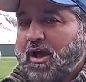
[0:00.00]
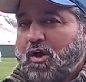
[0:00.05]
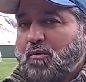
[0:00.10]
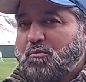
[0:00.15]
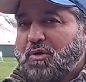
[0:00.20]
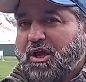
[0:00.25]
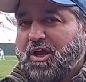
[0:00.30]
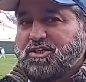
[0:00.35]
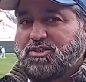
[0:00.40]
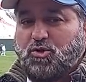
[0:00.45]

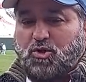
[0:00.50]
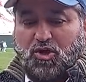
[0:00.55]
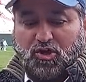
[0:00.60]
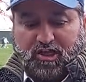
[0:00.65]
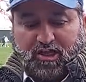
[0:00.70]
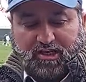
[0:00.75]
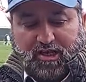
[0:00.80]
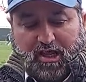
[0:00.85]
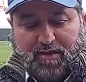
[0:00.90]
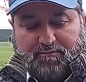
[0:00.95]
Because you
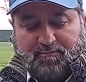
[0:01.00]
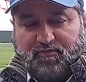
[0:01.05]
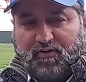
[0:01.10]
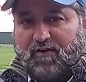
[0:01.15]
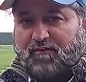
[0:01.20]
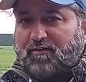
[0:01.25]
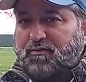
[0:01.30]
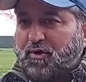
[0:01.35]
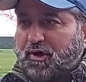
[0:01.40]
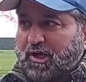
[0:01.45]
can get
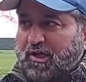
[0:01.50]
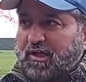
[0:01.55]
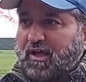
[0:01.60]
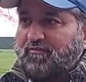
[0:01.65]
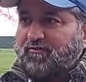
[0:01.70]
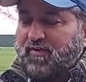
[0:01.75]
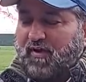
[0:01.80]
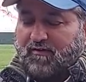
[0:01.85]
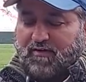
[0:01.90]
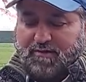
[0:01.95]

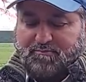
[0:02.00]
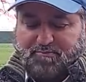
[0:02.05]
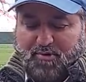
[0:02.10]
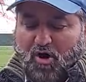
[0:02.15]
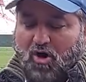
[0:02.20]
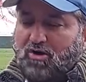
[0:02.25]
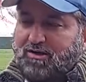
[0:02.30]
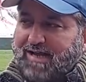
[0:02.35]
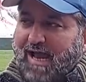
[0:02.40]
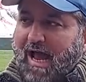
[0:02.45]
very
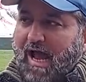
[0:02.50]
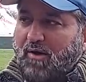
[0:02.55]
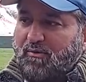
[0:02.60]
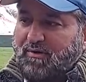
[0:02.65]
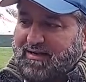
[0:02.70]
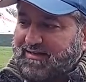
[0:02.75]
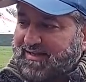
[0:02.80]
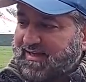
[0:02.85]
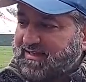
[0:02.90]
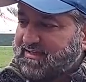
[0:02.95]
bogged down
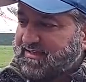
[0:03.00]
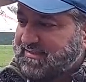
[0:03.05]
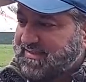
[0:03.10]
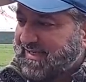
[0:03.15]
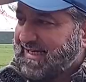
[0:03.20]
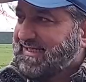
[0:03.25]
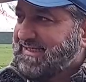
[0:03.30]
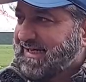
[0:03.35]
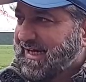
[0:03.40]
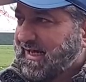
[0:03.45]
in these
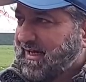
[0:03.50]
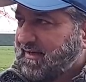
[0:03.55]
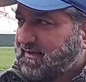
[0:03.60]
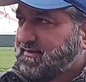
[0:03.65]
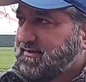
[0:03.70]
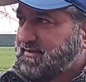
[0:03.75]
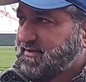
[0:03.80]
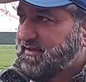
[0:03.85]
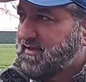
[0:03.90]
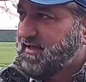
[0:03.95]

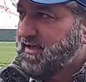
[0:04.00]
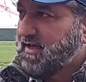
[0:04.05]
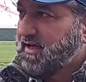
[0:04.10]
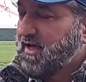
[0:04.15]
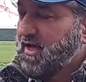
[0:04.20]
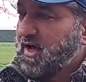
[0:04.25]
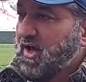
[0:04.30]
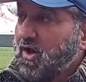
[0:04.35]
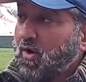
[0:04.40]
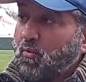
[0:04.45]
details,
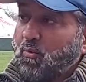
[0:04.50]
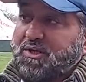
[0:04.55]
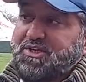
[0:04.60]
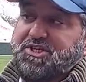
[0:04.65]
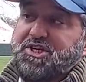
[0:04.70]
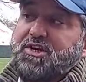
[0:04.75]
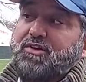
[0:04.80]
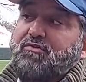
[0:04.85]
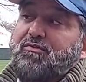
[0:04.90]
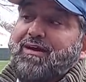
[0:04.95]

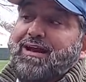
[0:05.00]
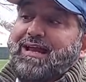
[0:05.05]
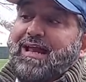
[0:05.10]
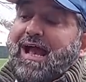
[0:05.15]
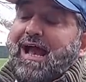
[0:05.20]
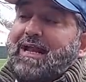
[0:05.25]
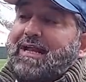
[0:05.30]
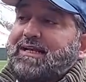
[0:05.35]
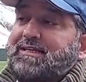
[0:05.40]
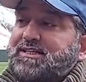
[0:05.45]
which in
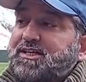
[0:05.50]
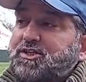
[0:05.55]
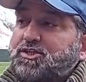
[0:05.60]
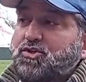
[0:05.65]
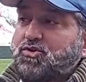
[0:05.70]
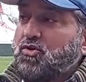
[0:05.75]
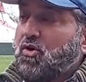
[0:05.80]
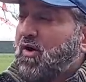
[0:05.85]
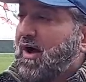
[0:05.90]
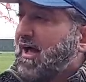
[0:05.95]
reality
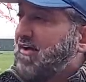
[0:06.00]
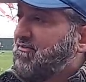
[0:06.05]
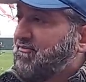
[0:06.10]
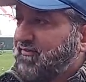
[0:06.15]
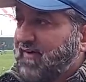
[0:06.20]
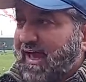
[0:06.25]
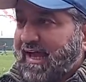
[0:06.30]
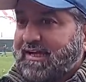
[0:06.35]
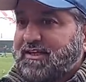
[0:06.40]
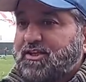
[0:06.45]
do not
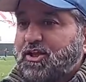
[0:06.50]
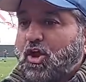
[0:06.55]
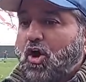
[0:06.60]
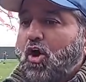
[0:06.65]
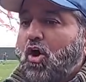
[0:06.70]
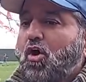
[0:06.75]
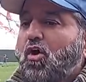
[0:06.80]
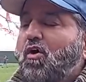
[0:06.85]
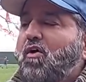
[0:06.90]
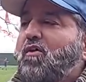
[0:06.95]
affect the
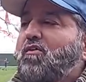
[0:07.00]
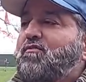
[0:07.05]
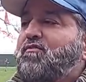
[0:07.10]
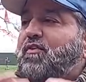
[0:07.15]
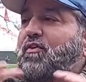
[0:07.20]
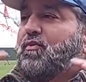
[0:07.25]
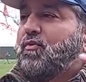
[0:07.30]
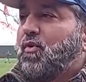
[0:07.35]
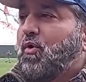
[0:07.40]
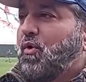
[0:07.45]

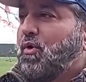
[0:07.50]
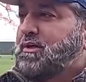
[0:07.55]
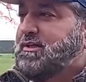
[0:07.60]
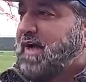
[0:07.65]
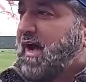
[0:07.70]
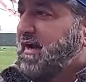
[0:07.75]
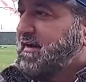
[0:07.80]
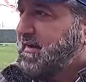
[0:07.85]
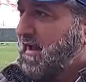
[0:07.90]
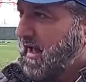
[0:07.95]
overall
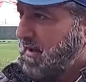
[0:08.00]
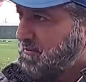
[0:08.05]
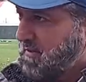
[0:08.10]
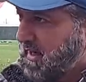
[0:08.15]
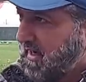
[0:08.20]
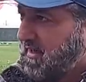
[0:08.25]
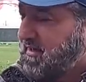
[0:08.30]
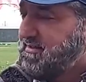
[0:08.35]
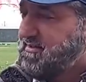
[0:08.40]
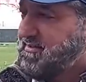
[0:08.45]

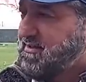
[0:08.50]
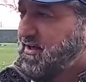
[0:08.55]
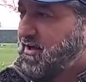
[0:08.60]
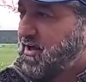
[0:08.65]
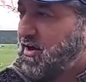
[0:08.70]
dynamics